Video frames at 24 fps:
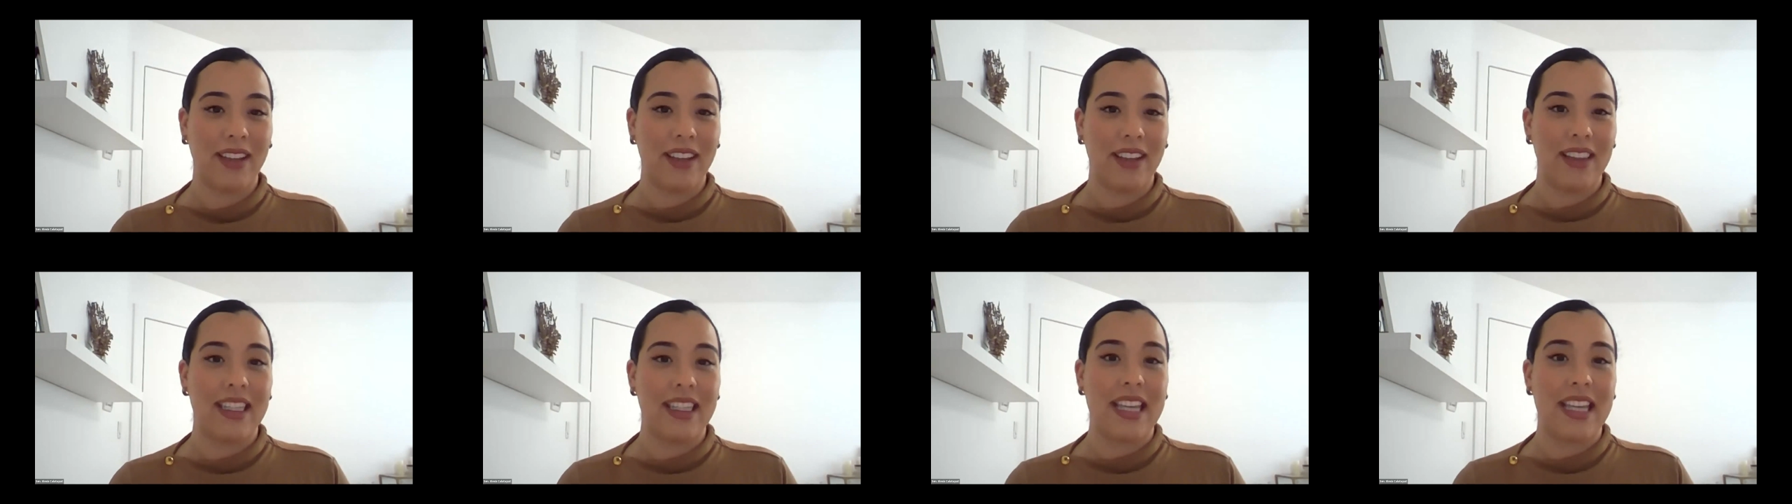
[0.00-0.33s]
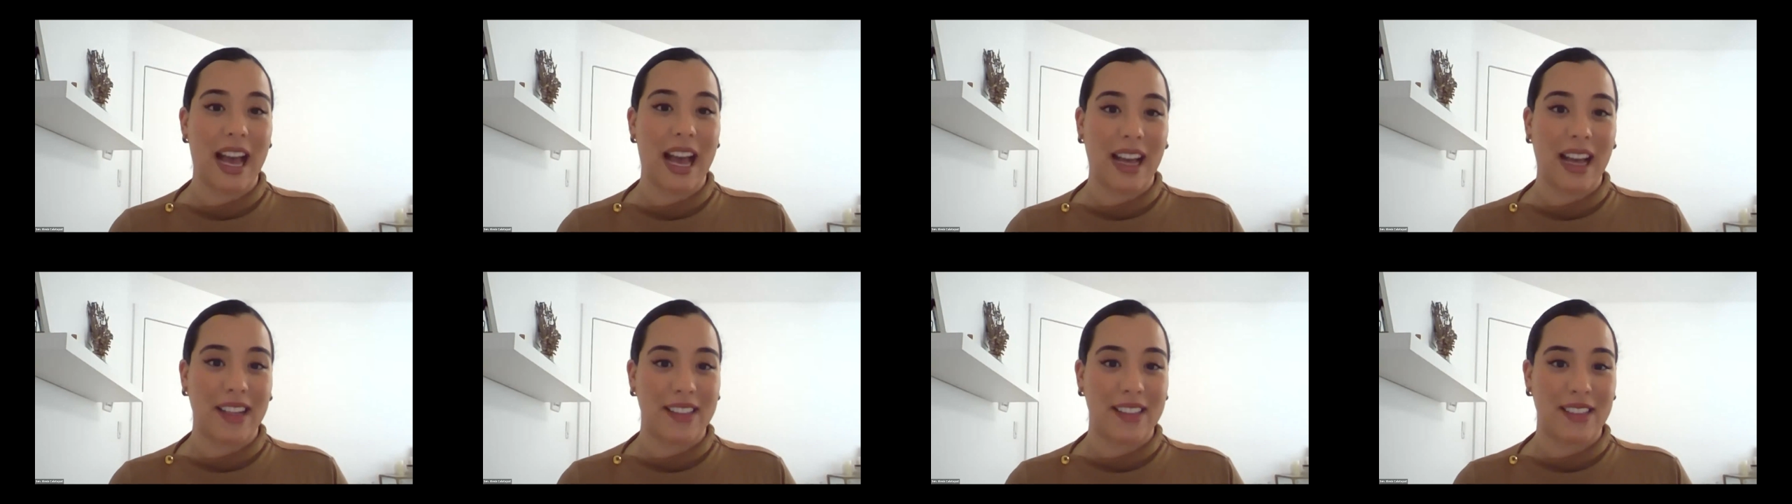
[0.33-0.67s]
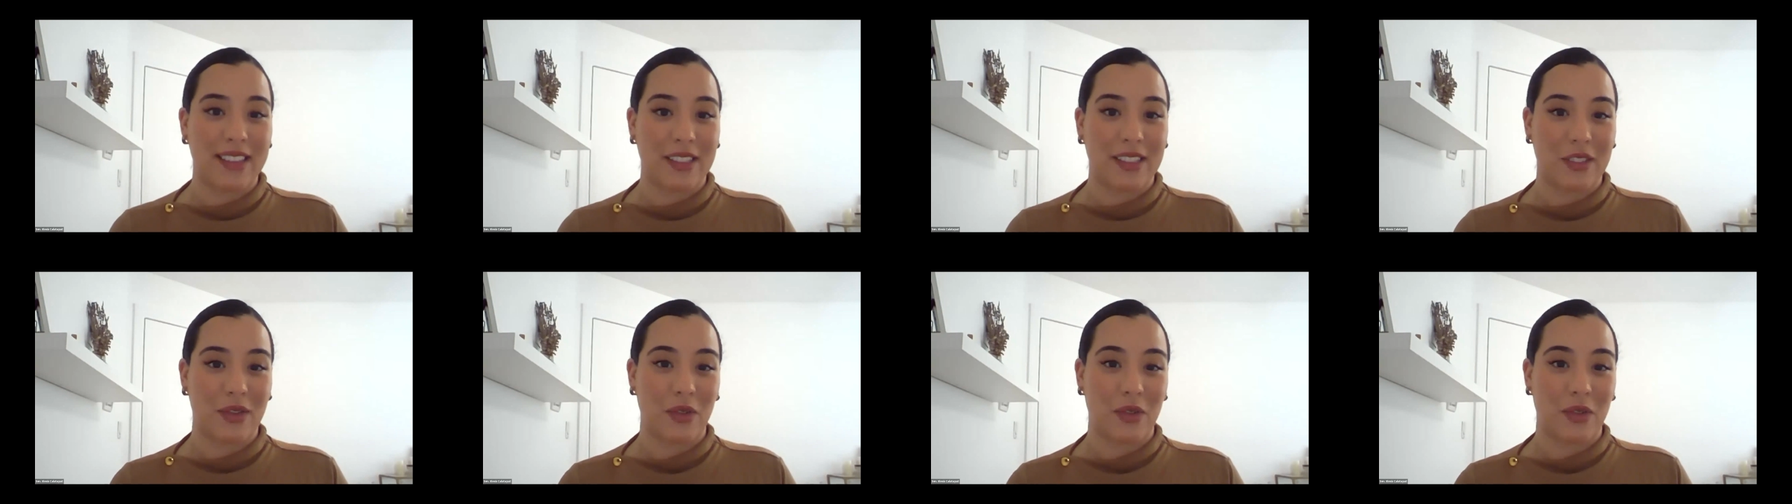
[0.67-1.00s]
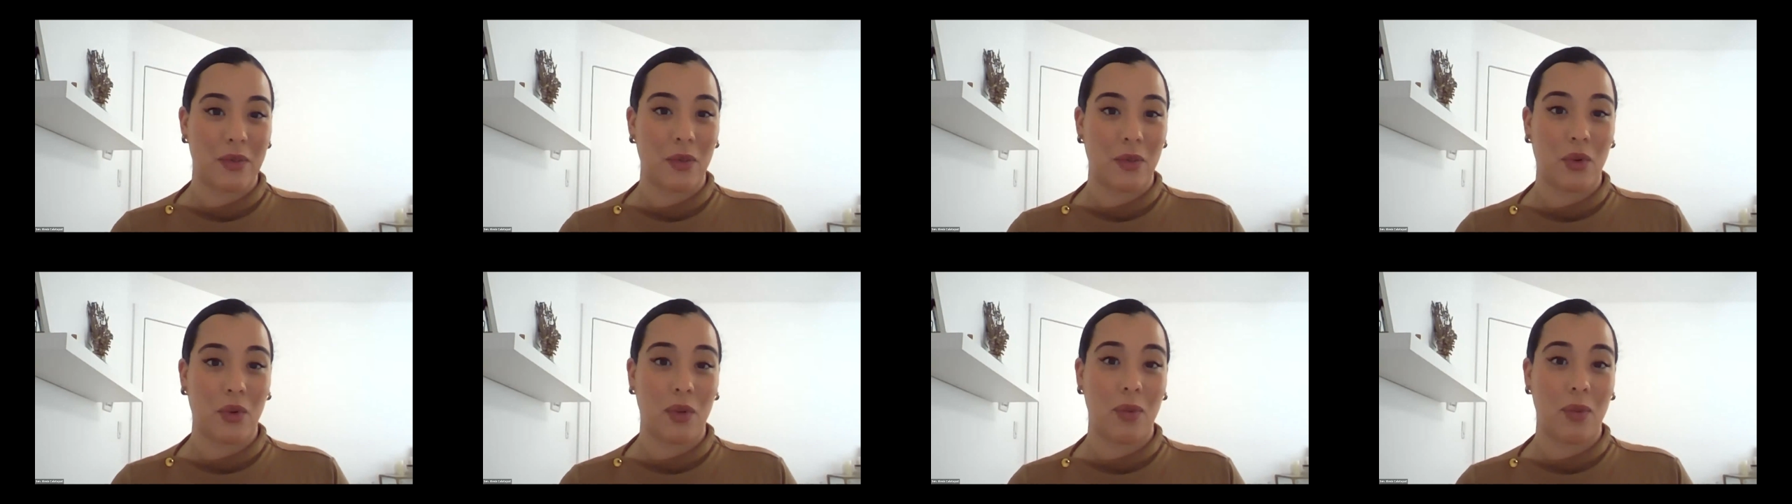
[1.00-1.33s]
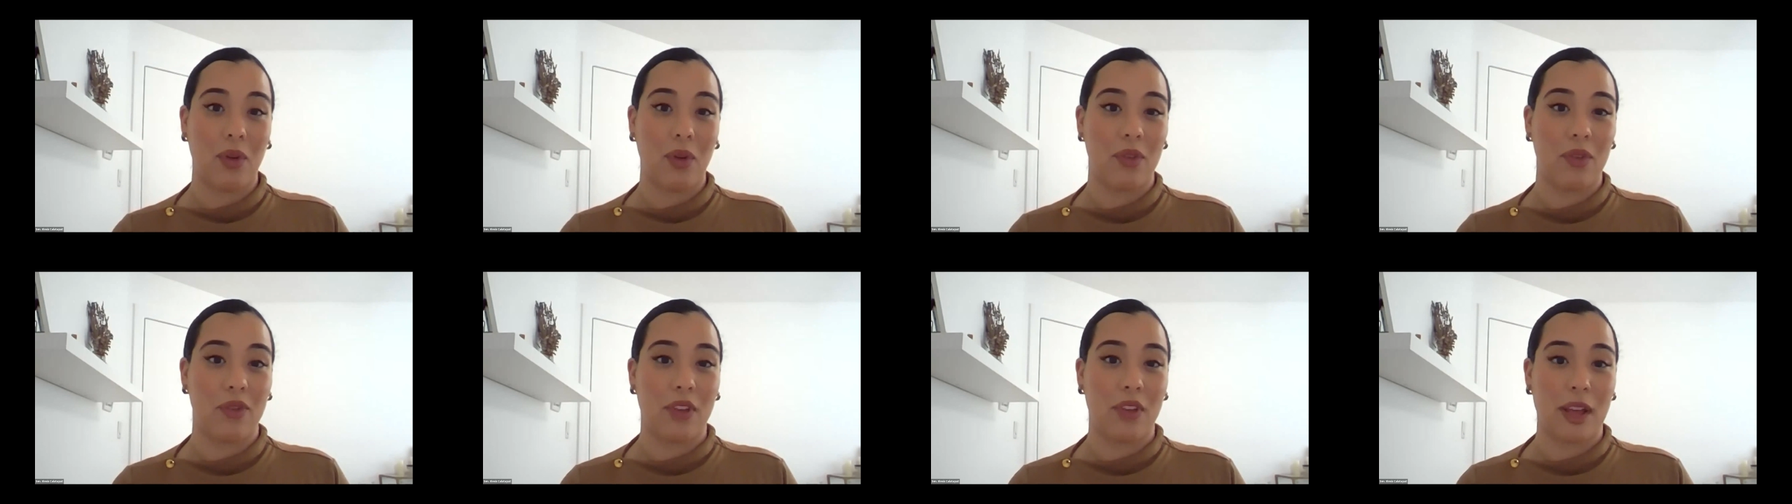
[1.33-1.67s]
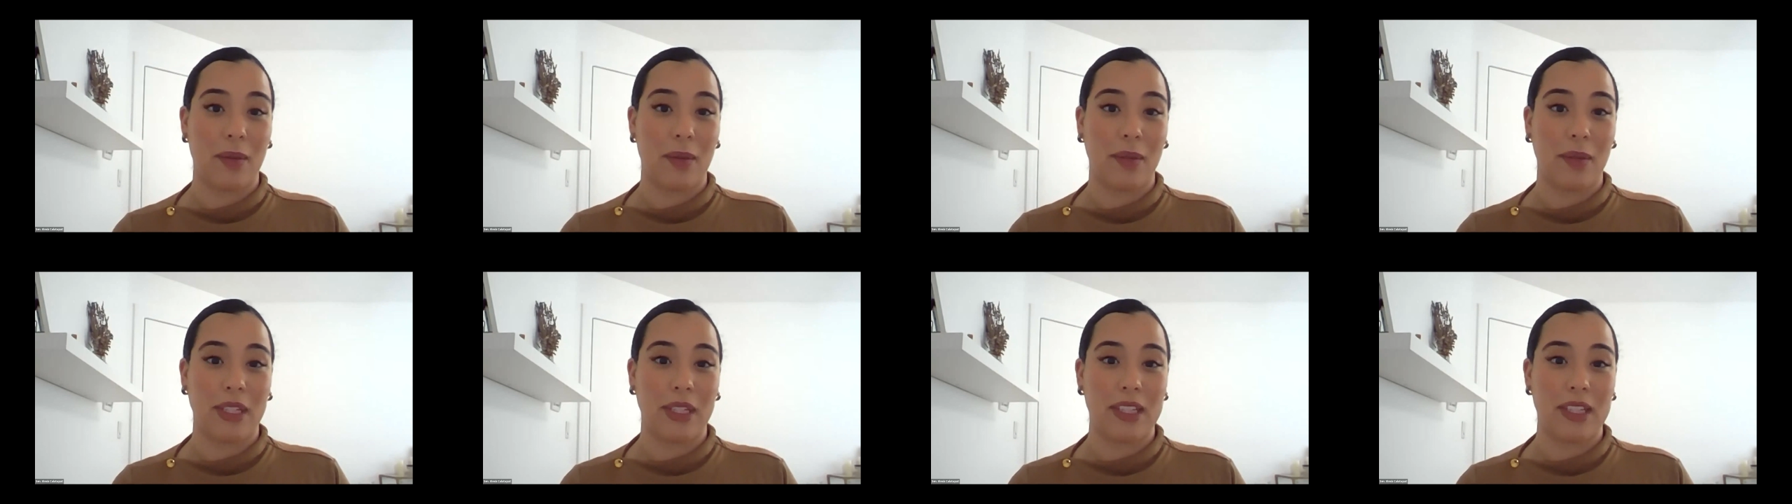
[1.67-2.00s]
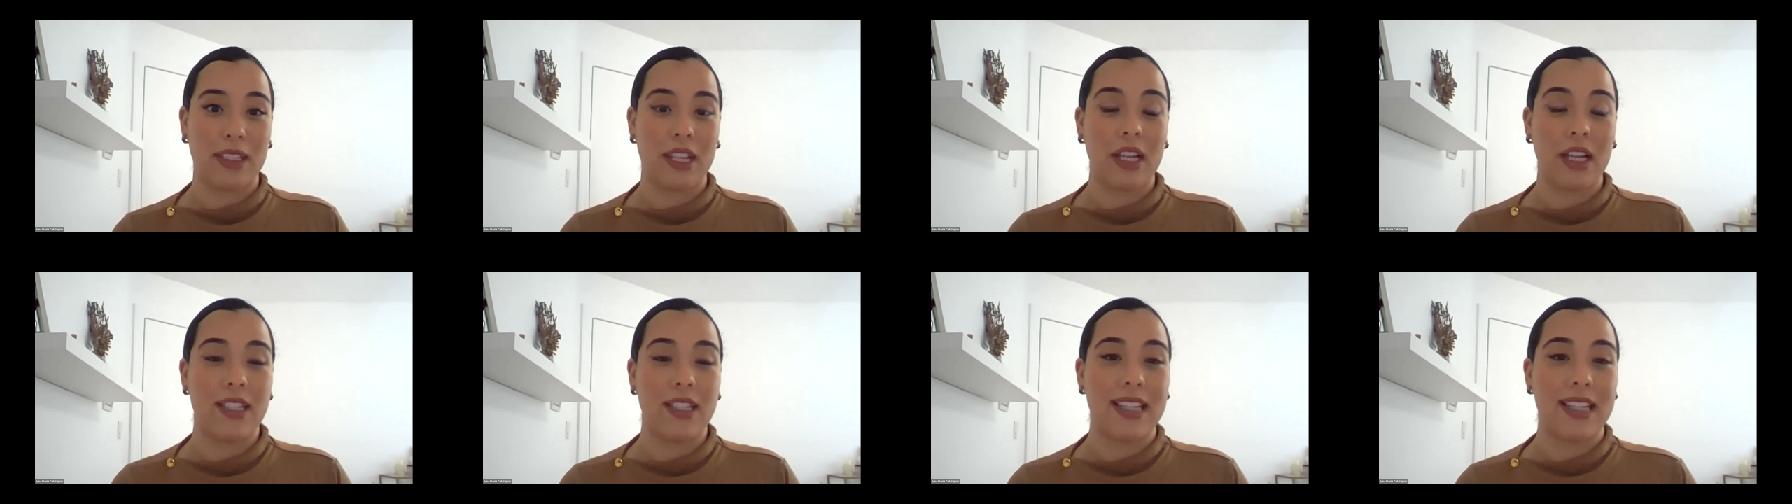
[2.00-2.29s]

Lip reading: the access for more and more families